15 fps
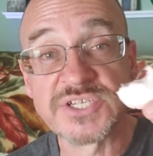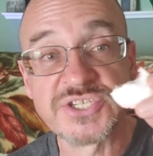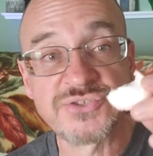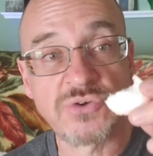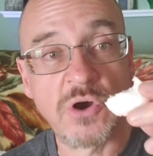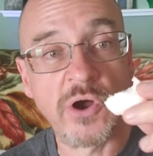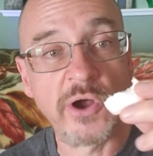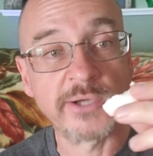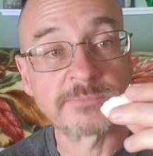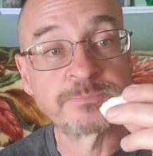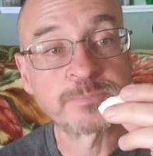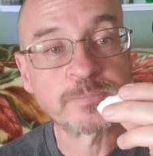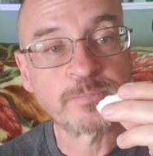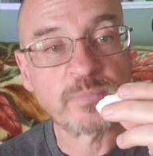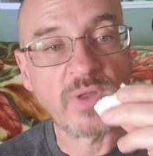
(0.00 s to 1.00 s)
strong.
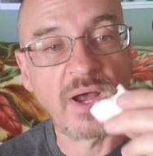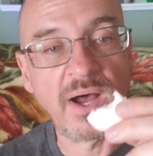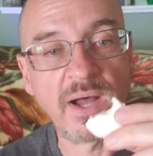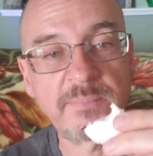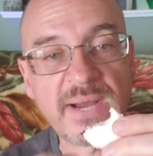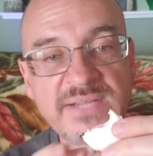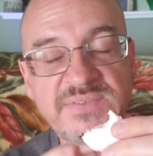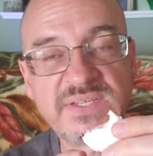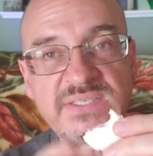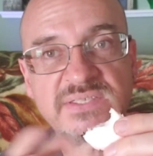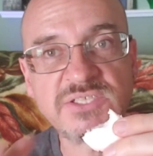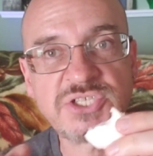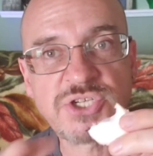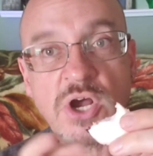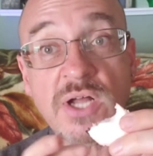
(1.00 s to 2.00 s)
I think
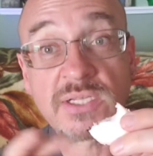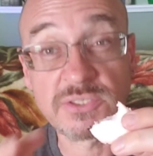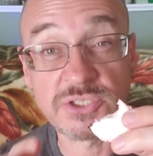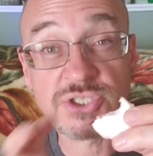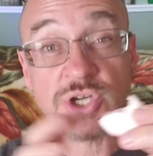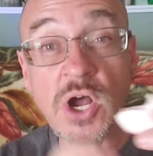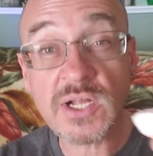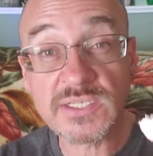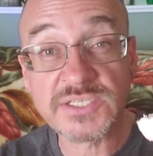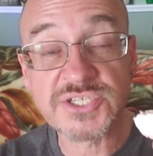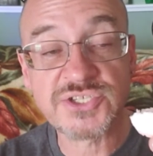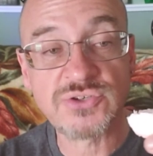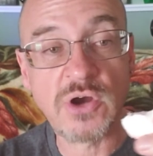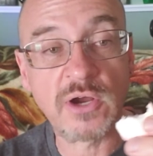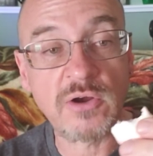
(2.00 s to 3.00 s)
the chocolate is
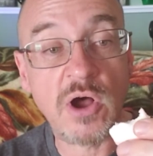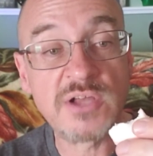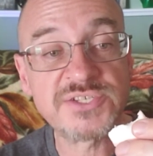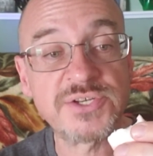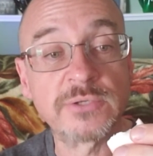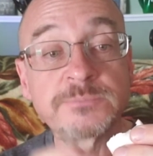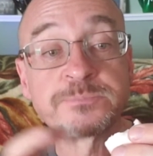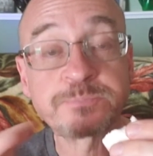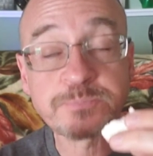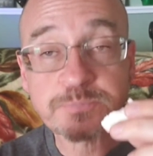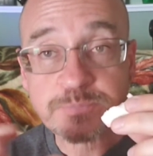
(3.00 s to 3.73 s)
strong also,